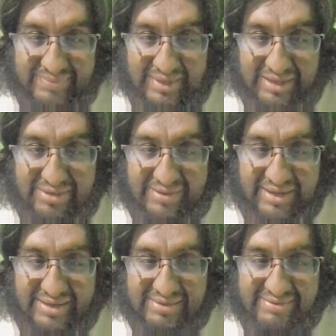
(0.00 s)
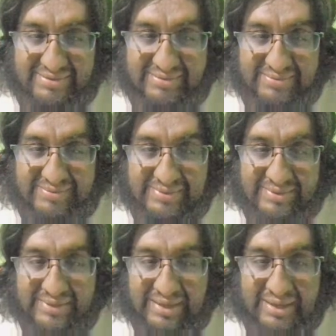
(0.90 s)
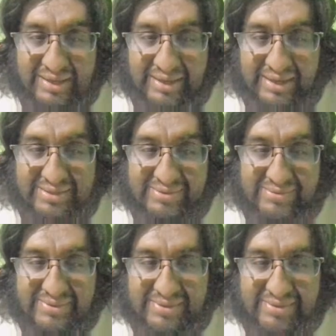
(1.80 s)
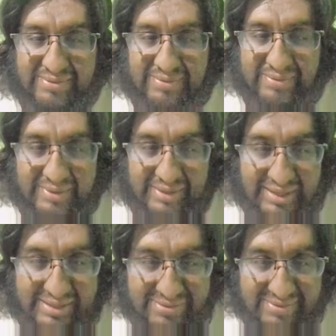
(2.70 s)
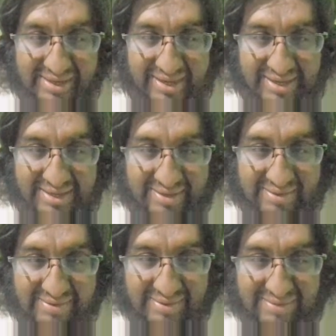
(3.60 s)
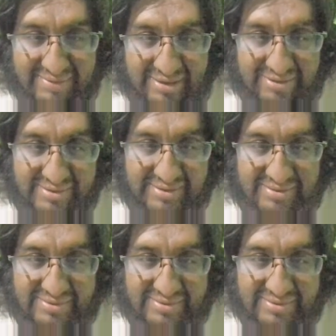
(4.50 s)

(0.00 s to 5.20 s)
And you get it. And you get your A. Have a look.